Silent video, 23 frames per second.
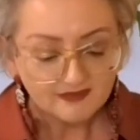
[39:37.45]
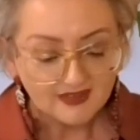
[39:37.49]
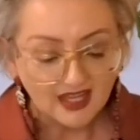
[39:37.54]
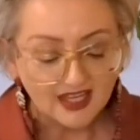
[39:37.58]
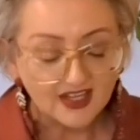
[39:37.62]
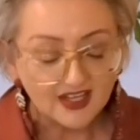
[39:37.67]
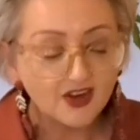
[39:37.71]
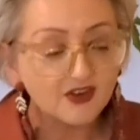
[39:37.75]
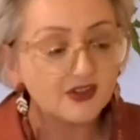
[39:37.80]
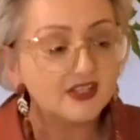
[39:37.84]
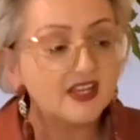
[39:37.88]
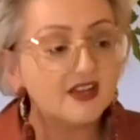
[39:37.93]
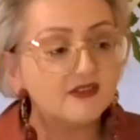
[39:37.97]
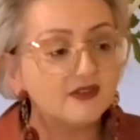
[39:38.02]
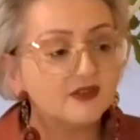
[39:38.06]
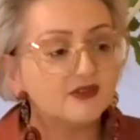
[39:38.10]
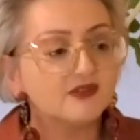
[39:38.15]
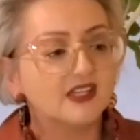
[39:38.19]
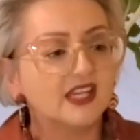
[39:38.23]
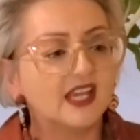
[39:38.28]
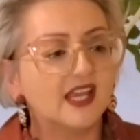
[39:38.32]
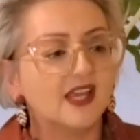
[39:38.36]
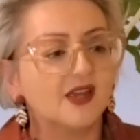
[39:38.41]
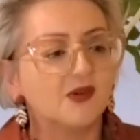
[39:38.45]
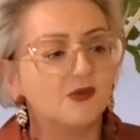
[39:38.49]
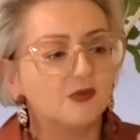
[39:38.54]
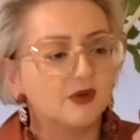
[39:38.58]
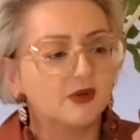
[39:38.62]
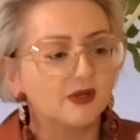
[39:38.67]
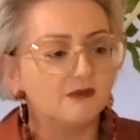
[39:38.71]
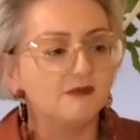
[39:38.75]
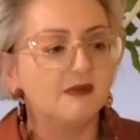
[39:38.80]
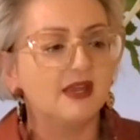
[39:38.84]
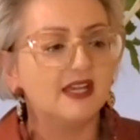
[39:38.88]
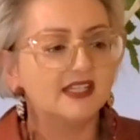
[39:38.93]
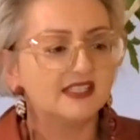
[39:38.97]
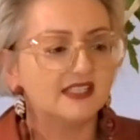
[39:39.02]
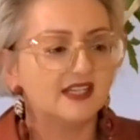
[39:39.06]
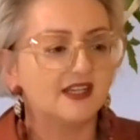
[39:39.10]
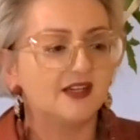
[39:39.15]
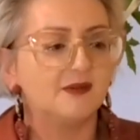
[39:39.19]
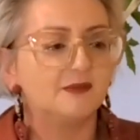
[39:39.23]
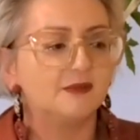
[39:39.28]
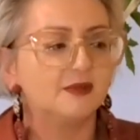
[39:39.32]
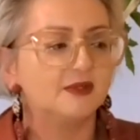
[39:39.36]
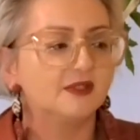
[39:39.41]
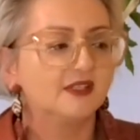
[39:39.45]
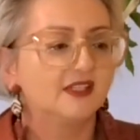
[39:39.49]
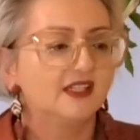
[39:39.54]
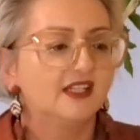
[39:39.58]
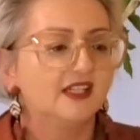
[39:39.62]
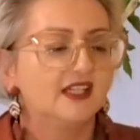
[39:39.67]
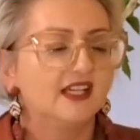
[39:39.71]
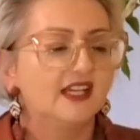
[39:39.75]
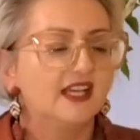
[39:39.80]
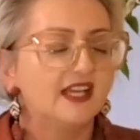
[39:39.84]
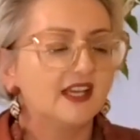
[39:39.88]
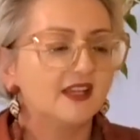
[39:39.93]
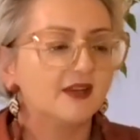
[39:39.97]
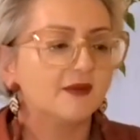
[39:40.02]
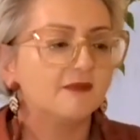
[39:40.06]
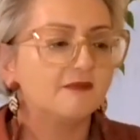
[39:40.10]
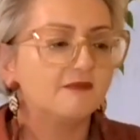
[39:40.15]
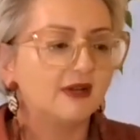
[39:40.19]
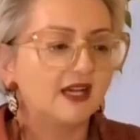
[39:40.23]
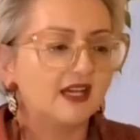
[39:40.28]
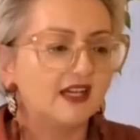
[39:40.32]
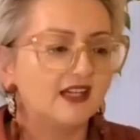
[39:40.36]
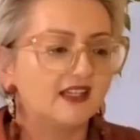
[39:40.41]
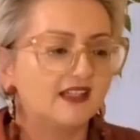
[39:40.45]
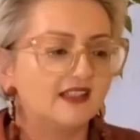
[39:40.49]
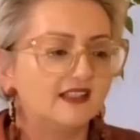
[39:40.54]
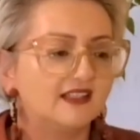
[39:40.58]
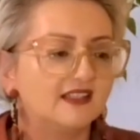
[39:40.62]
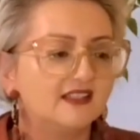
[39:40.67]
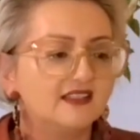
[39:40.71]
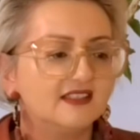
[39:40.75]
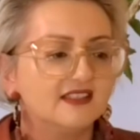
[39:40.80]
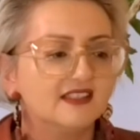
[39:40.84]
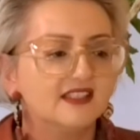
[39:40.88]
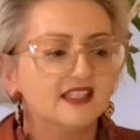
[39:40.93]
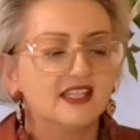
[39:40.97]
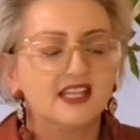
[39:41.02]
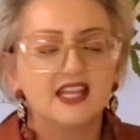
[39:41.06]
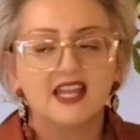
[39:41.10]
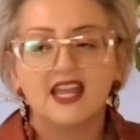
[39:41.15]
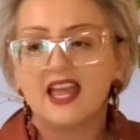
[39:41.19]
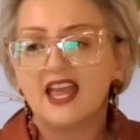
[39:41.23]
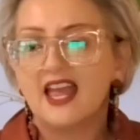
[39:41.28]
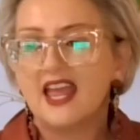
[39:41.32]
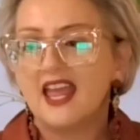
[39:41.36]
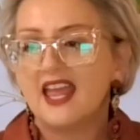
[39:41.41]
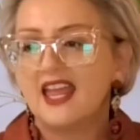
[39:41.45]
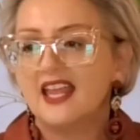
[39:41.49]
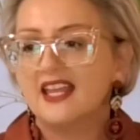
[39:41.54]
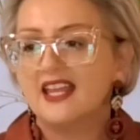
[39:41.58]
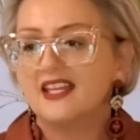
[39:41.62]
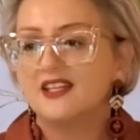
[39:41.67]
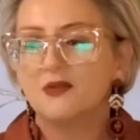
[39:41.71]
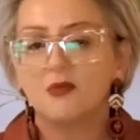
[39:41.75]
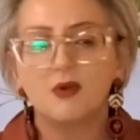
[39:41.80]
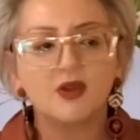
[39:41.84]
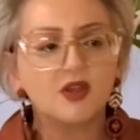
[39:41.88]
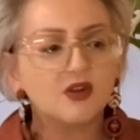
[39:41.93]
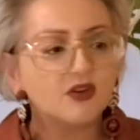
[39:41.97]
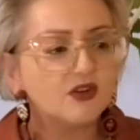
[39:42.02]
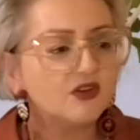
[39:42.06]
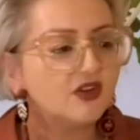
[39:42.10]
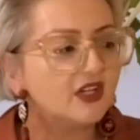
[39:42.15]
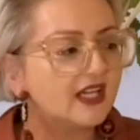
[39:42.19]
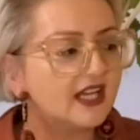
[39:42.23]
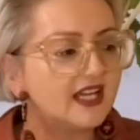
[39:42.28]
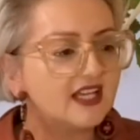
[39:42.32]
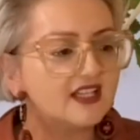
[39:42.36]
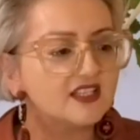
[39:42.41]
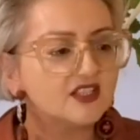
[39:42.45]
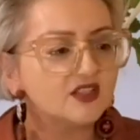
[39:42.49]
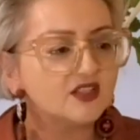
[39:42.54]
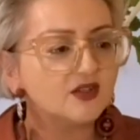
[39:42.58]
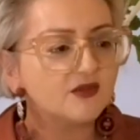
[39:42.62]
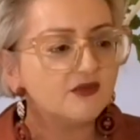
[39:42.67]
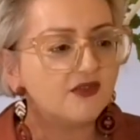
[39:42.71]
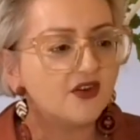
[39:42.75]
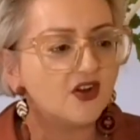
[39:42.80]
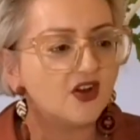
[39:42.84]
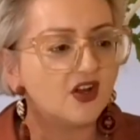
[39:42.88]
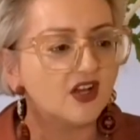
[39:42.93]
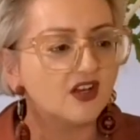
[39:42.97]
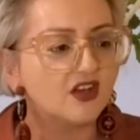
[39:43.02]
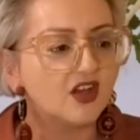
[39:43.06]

And I'll never forget, we met up at a bar, and we got on like a house on fire.